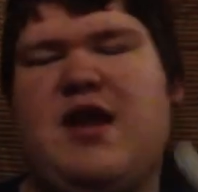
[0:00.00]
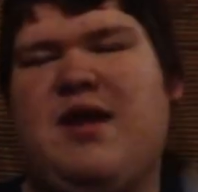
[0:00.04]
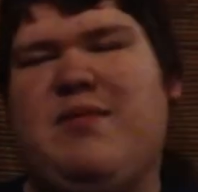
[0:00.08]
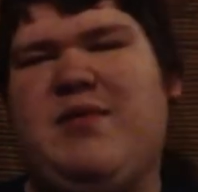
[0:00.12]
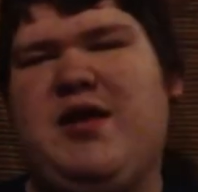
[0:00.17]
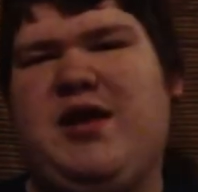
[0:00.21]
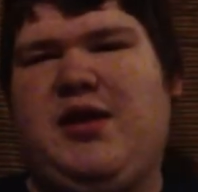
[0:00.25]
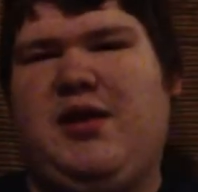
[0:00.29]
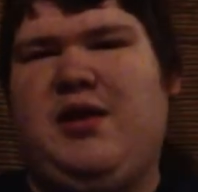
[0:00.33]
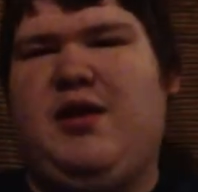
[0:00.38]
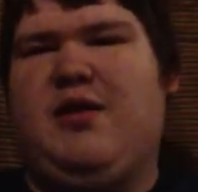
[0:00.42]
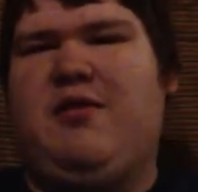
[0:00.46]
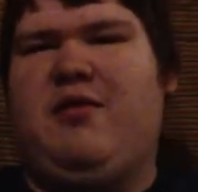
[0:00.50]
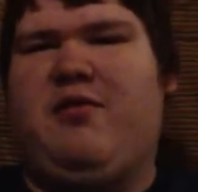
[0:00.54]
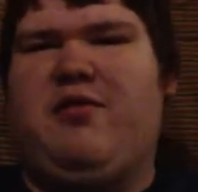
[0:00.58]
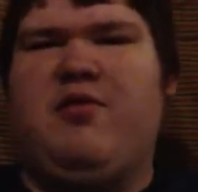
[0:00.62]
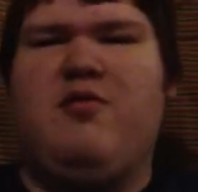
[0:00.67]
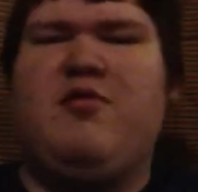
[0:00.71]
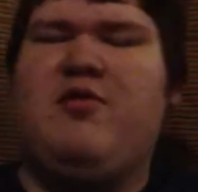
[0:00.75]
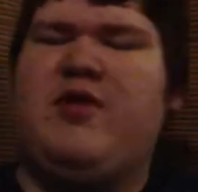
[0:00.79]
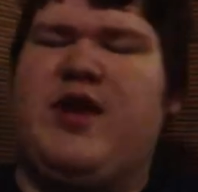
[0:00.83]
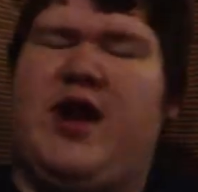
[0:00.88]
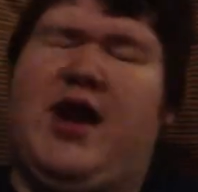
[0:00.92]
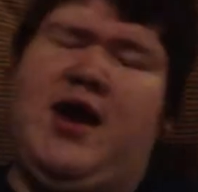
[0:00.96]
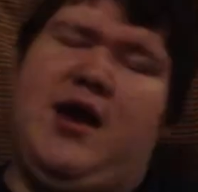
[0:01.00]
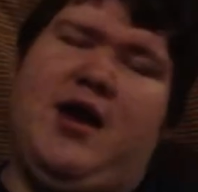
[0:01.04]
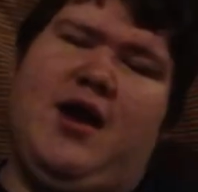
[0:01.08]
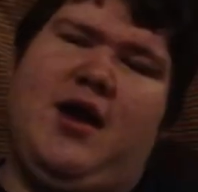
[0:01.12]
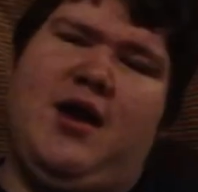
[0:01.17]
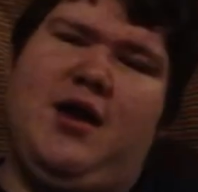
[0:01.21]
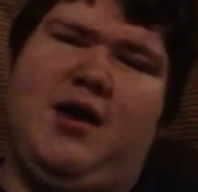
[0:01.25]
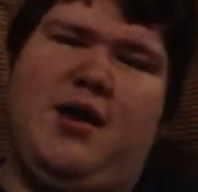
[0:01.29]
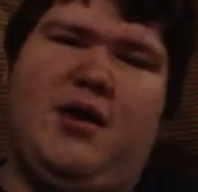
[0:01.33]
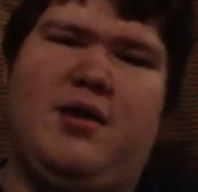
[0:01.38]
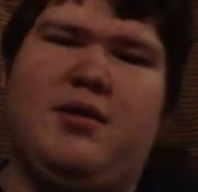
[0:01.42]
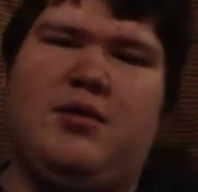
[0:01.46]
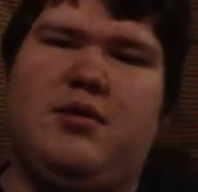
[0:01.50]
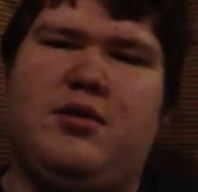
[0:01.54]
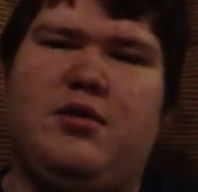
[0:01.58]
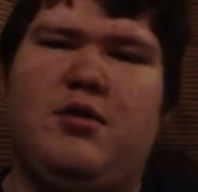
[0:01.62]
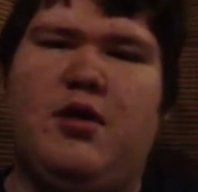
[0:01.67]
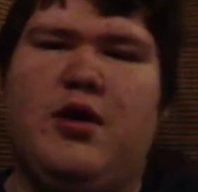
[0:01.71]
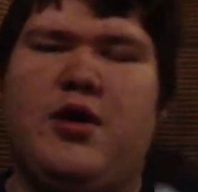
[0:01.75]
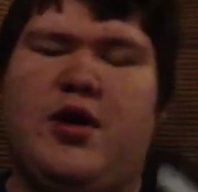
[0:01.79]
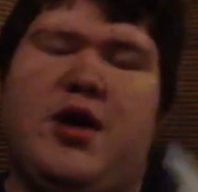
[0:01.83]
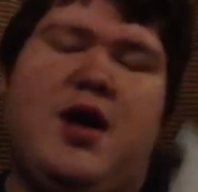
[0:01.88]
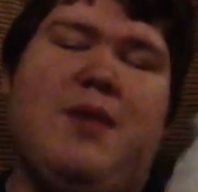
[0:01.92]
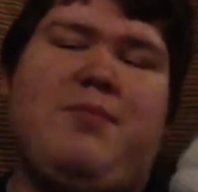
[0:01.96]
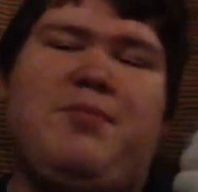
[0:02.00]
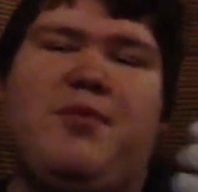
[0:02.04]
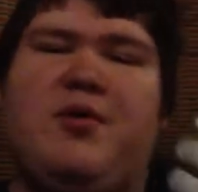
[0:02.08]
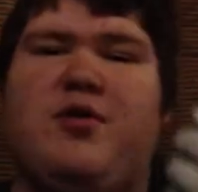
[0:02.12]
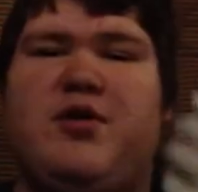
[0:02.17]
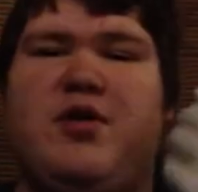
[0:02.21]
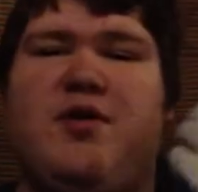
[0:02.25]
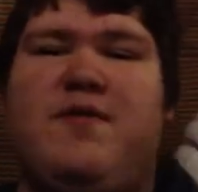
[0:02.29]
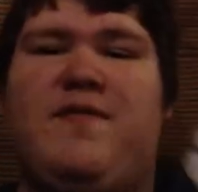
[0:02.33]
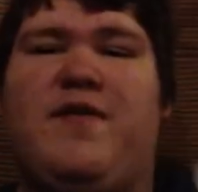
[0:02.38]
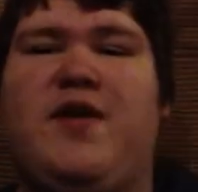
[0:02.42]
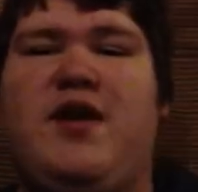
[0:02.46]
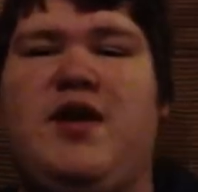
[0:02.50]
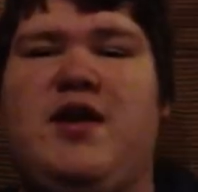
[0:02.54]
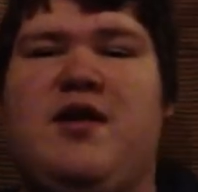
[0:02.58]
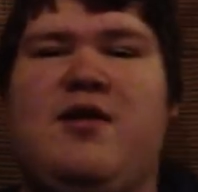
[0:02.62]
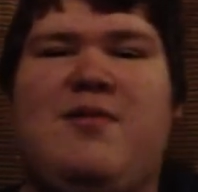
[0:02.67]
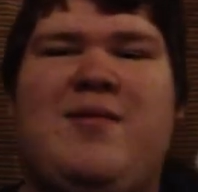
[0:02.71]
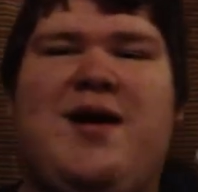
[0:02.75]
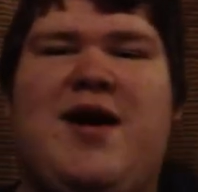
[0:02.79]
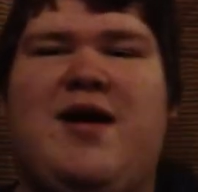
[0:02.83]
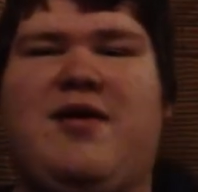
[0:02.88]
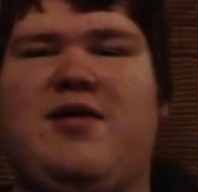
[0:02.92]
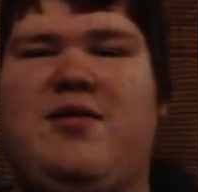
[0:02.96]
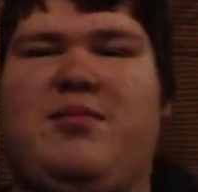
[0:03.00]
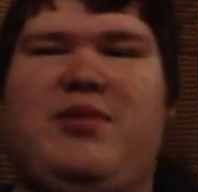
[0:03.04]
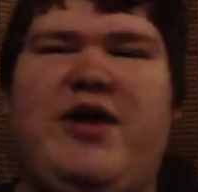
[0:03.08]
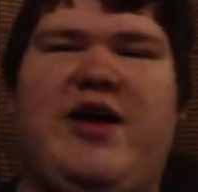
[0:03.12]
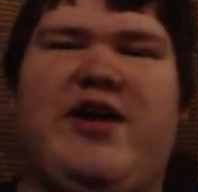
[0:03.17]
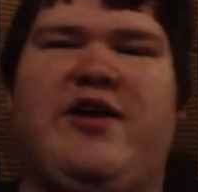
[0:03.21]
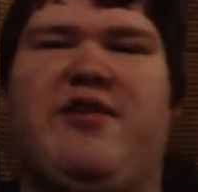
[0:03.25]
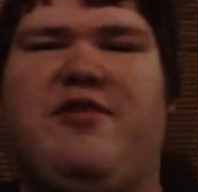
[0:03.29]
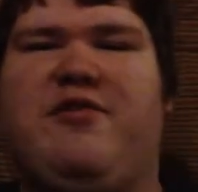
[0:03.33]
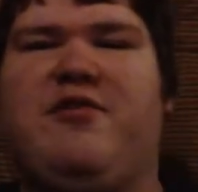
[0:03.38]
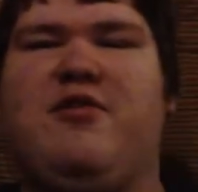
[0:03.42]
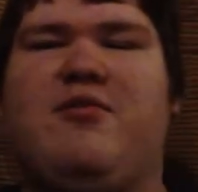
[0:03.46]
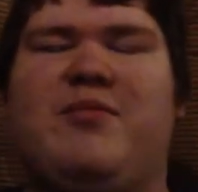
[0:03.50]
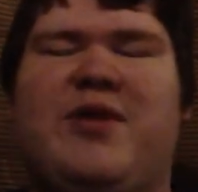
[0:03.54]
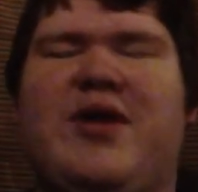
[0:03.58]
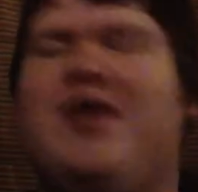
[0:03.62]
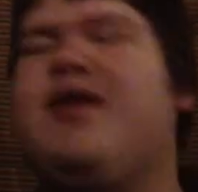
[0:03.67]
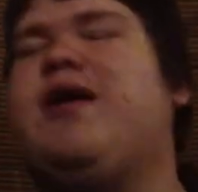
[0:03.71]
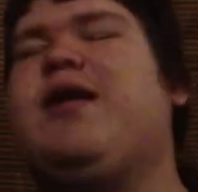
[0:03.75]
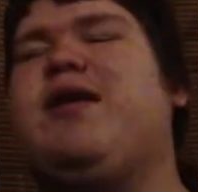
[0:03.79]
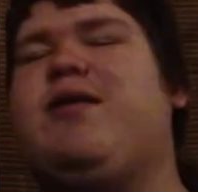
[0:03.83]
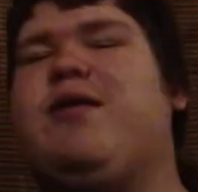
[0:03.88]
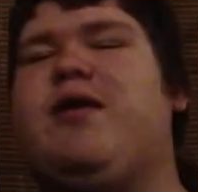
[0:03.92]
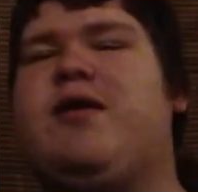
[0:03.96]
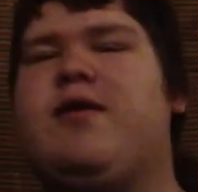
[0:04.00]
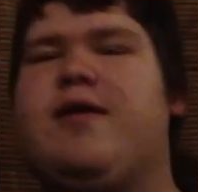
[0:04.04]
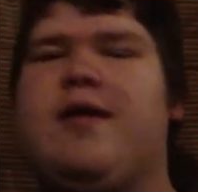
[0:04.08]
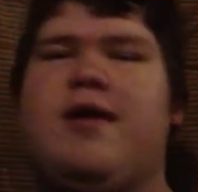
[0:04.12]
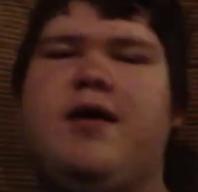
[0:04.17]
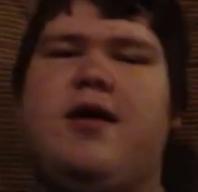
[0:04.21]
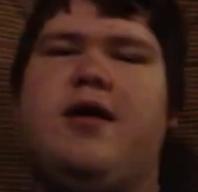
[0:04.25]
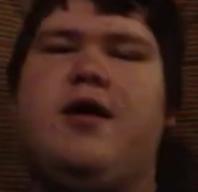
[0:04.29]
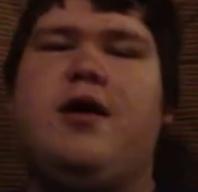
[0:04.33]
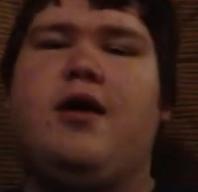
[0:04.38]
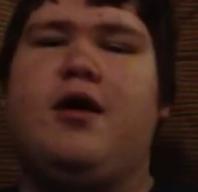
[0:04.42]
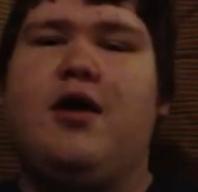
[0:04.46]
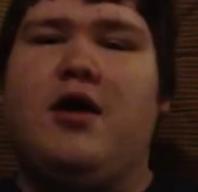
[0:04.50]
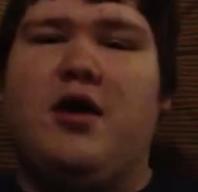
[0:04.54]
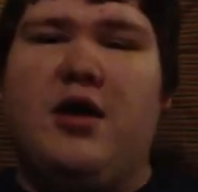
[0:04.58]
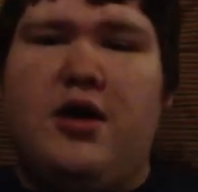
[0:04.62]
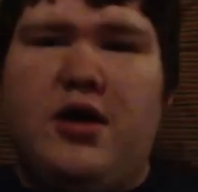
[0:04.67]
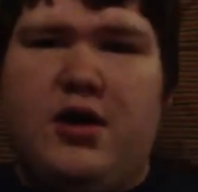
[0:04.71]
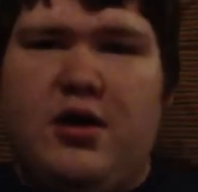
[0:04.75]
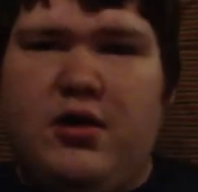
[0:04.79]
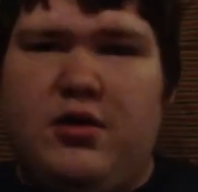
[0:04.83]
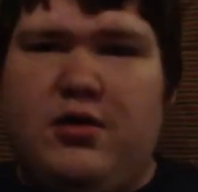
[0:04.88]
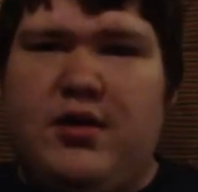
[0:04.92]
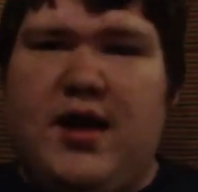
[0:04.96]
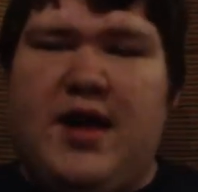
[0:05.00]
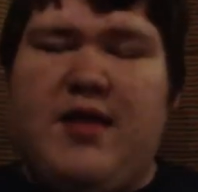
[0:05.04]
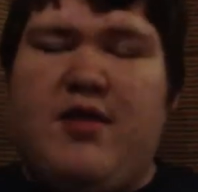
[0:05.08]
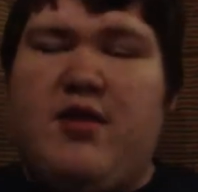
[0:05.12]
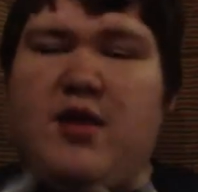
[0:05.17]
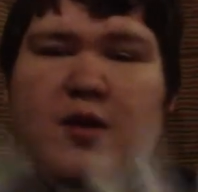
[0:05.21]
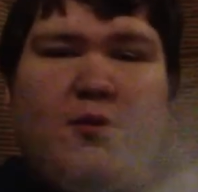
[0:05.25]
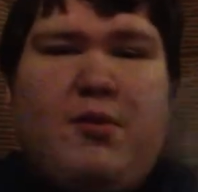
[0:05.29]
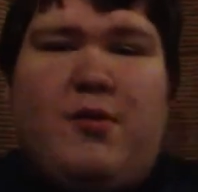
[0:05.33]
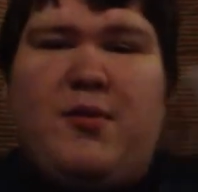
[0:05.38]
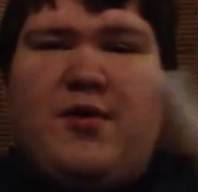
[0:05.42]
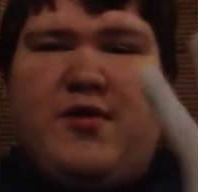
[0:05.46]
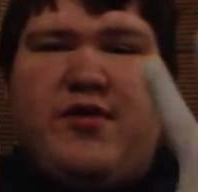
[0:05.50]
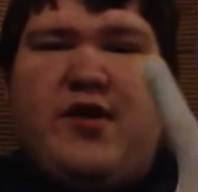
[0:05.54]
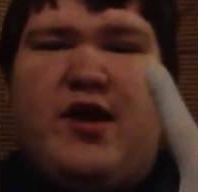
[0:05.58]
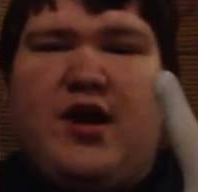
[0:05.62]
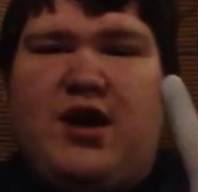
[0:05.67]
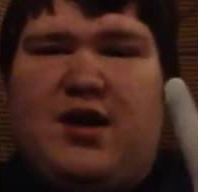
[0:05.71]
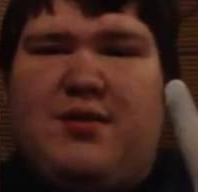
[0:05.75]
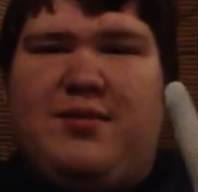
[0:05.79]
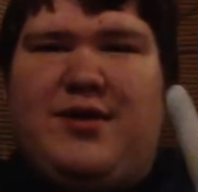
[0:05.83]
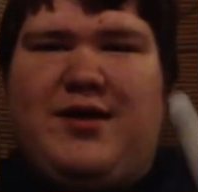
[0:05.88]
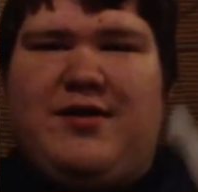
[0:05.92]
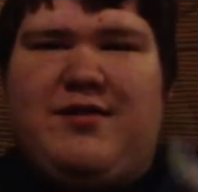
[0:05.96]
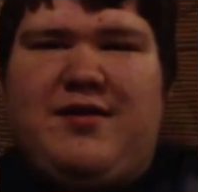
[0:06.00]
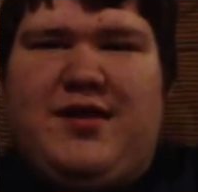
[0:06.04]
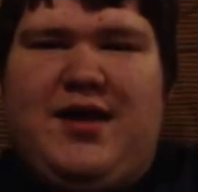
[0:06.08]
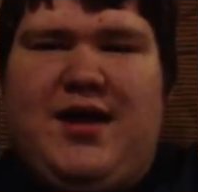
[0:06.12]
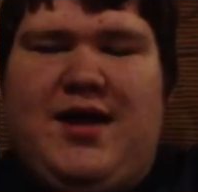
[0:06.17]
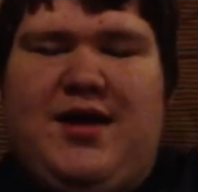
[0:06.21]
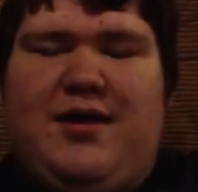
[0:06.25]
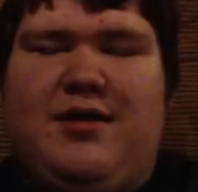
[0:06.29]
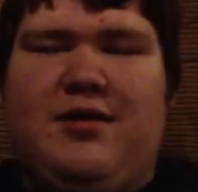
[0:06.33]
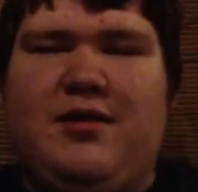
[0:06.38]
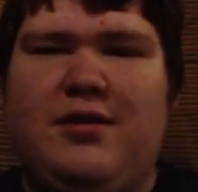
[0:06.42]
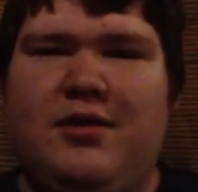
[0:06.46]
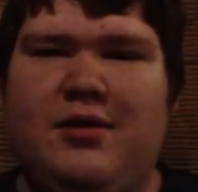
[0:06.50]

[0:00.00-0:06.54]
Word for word: I mean, it's a school night, and uh, you already uploaded a video about Planet Zoo. But anyway, that's not what we're talking about today.